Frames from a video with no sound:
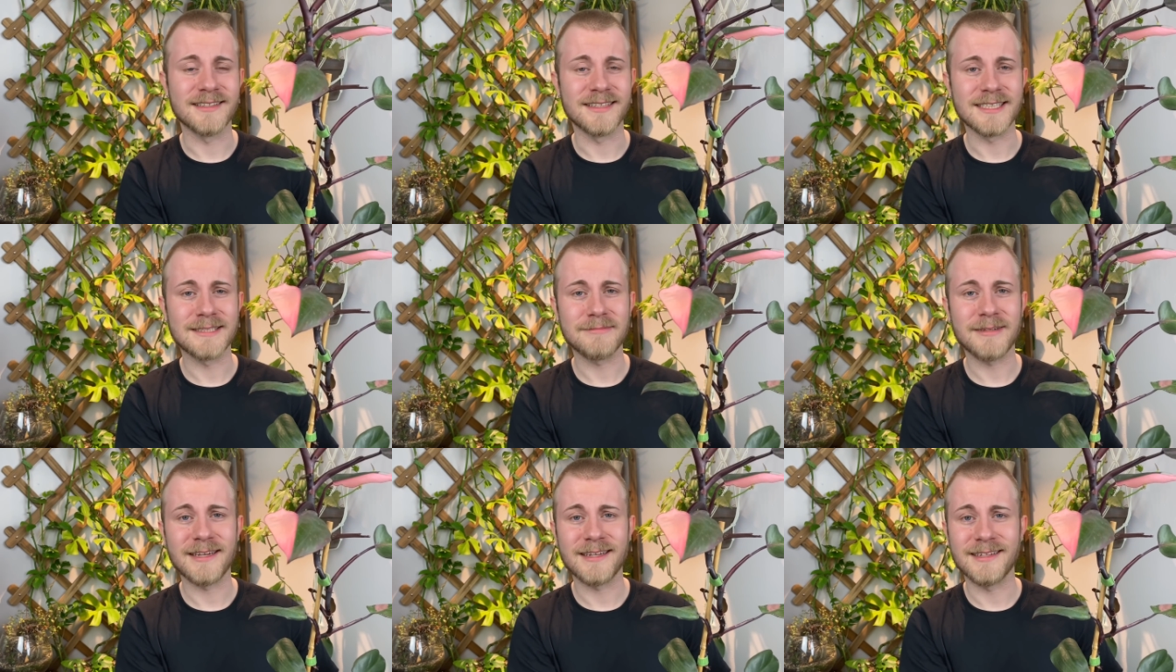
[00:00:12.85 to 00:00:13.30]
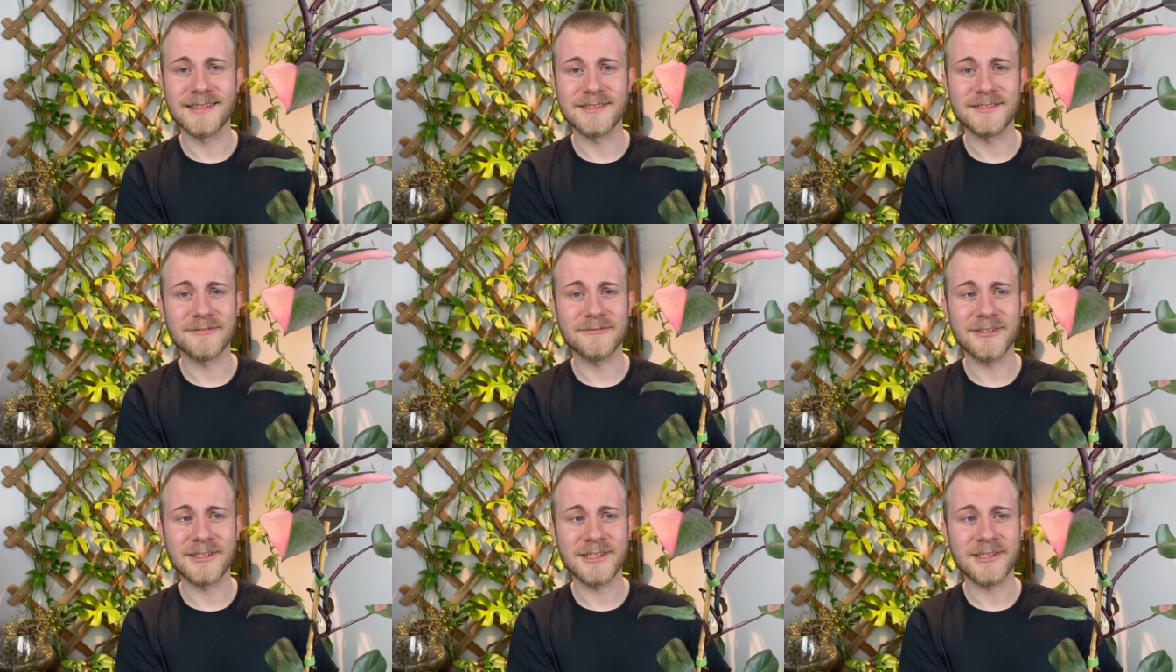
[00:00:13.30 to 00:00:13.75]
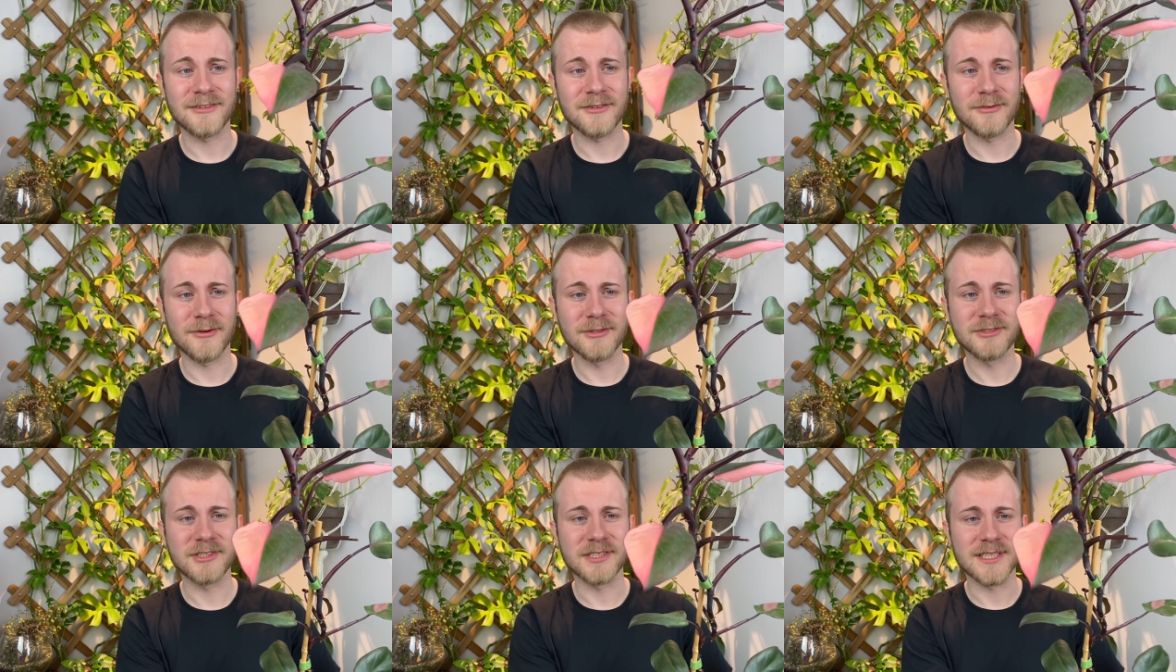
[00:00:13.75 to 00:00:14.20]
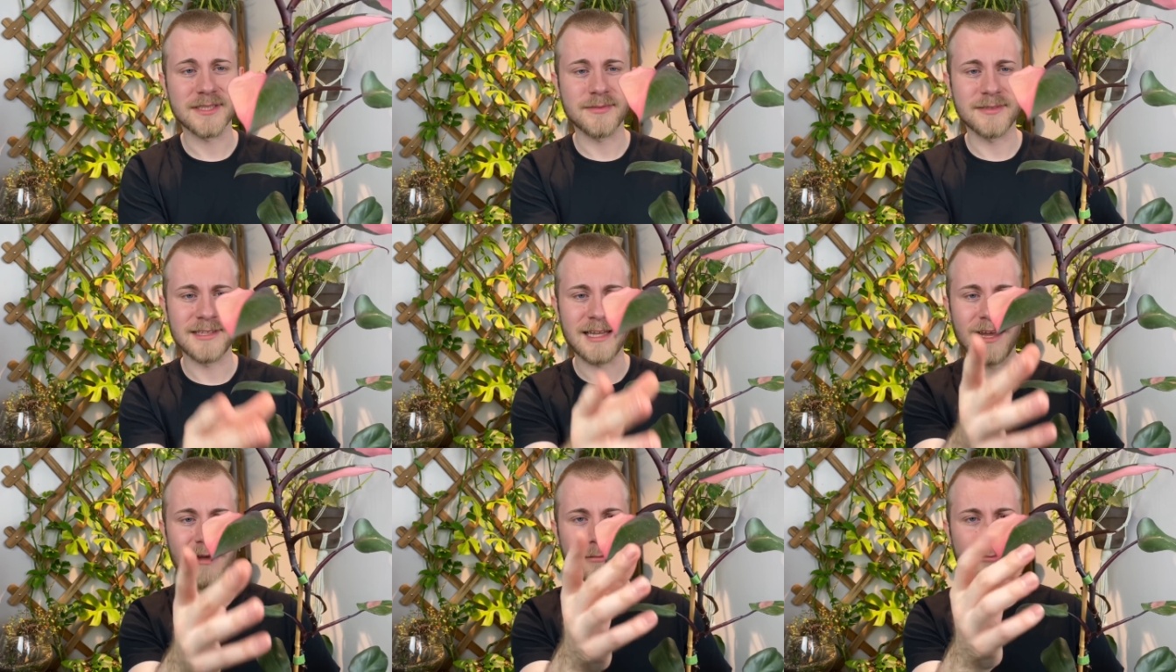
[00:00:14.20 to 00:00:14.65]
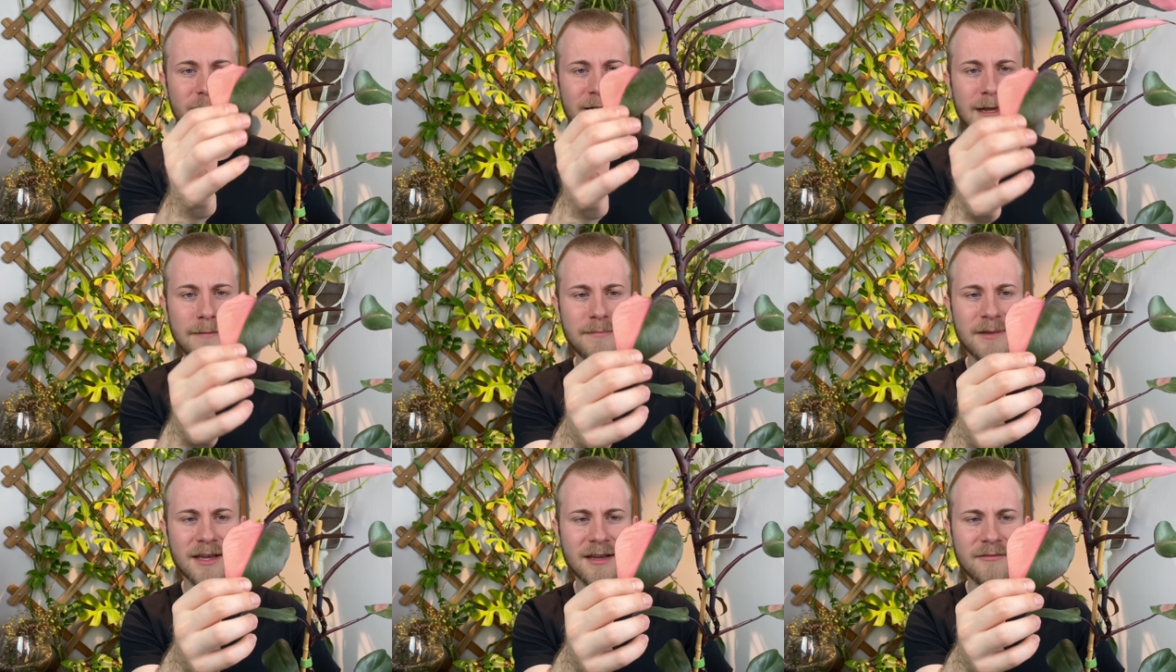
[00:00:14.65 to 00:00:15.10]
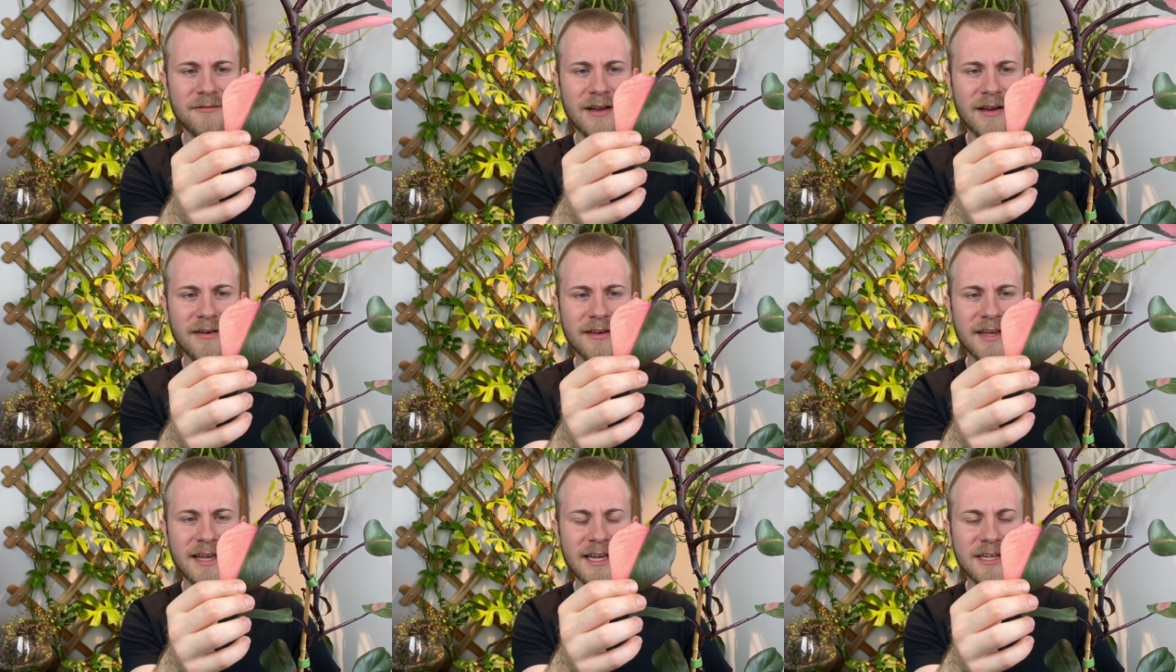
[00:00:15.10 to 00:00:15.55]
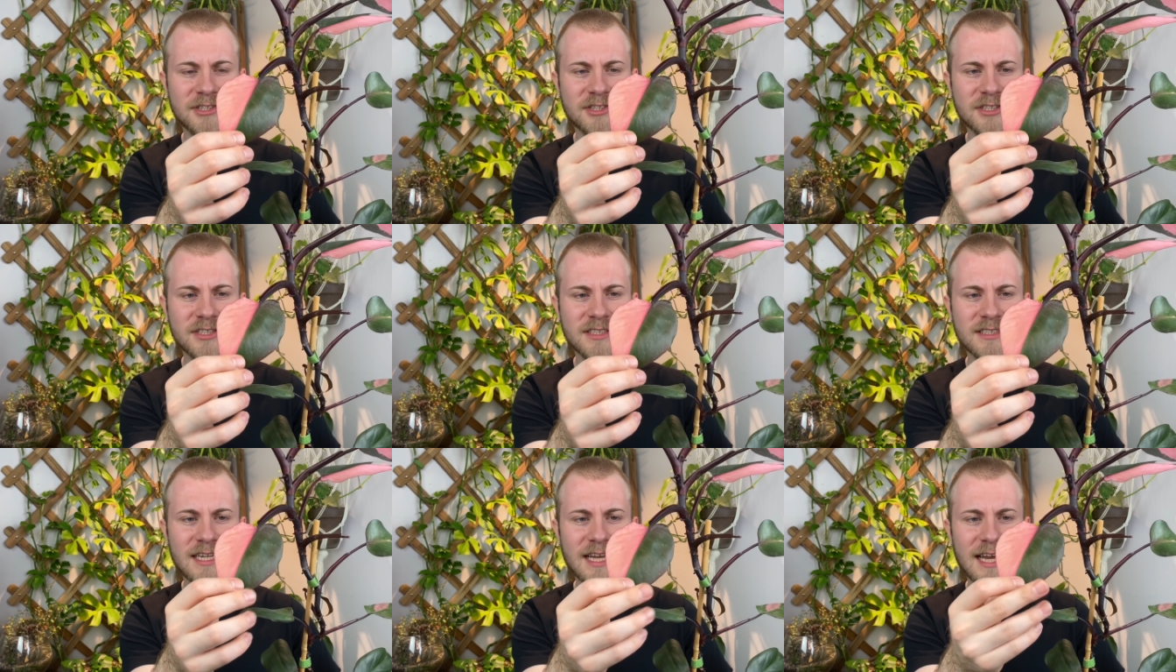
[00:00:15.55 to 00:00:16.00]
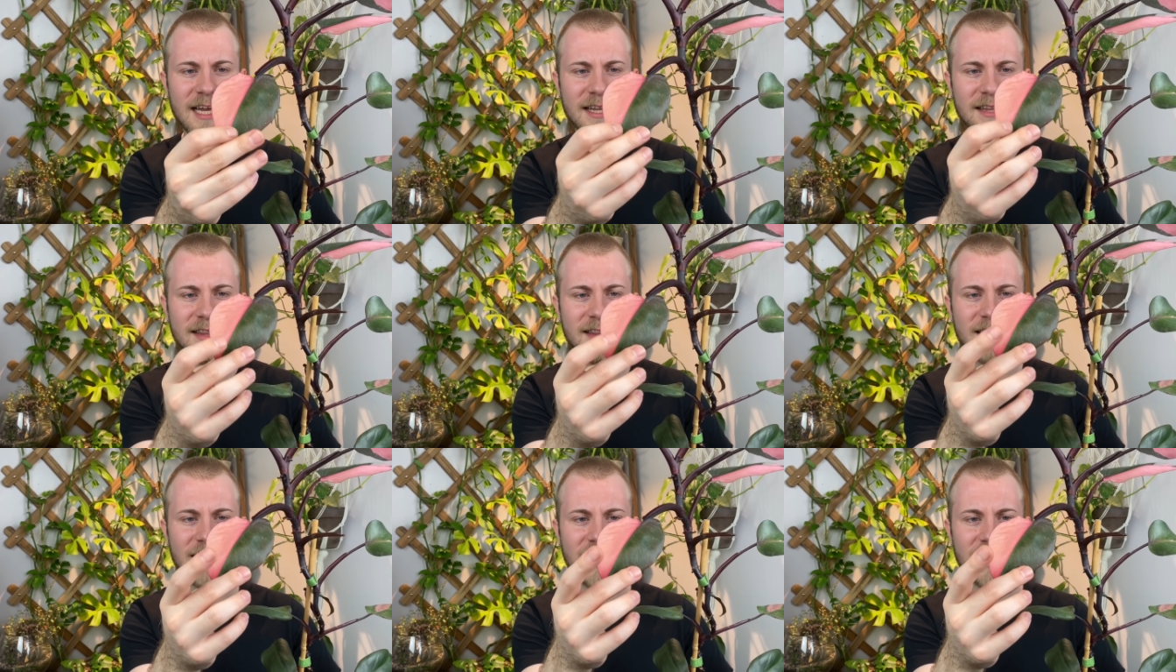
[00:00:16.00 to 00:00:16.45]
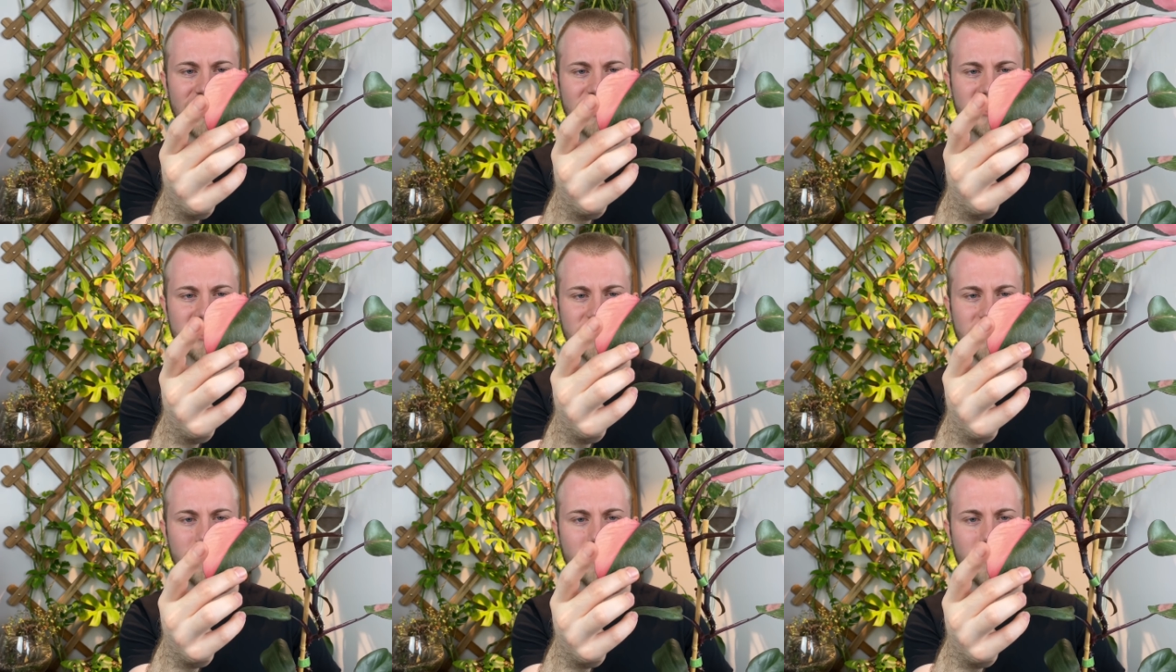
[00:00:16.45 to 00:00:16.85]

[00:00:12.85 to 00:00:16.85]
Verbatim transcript: This plant is freaking gorgeous with that bright pink variegation and that